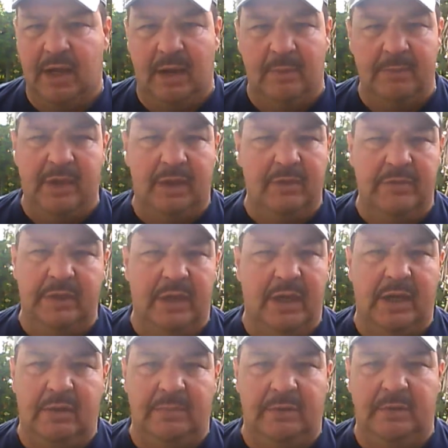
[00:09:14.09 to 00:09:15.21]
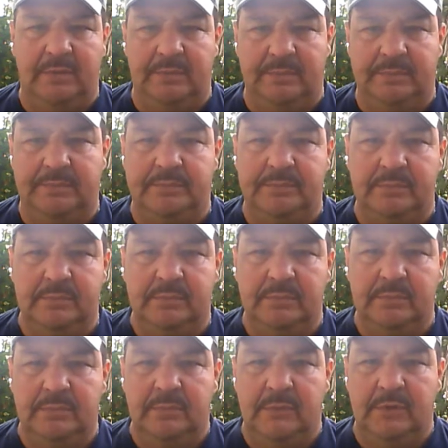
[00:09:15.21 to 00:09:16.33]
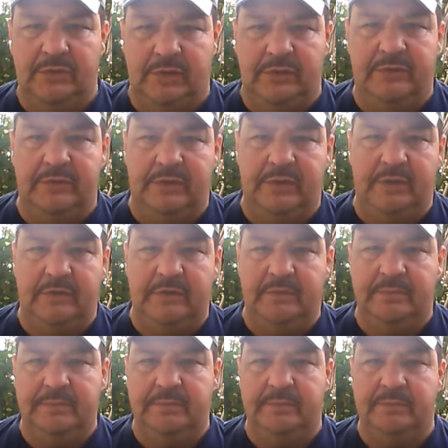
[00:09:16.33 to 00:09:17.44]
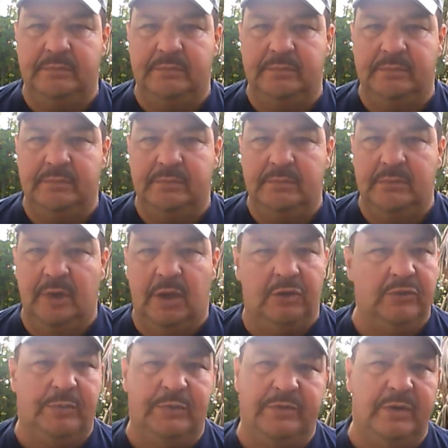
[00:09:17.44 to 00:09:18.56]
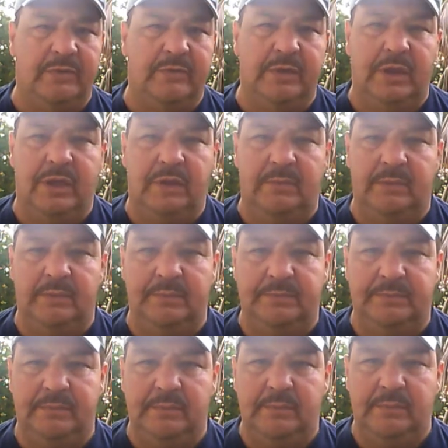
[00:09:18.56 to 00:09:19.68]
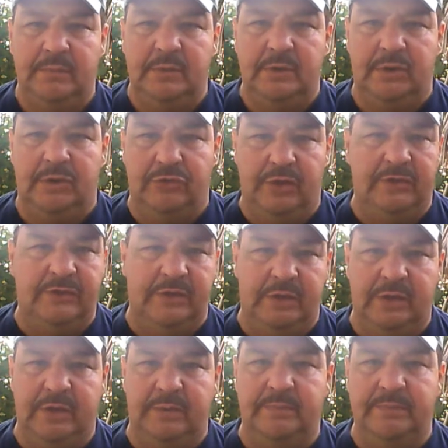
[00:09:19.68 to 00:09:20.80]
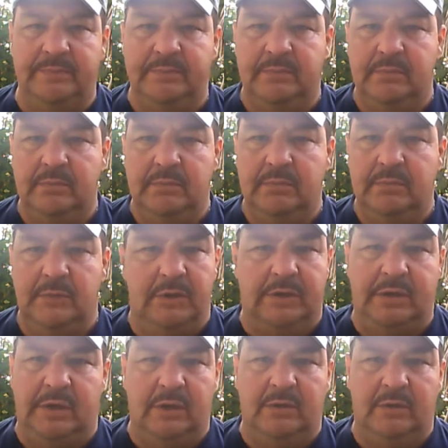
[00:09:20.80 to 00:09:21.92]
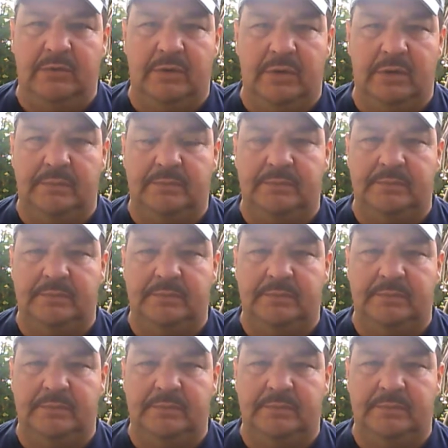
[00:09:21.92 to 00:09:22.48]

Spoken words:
I'm not reliable. Jesus is 100% reliable. You trust in him, you can't go wrong.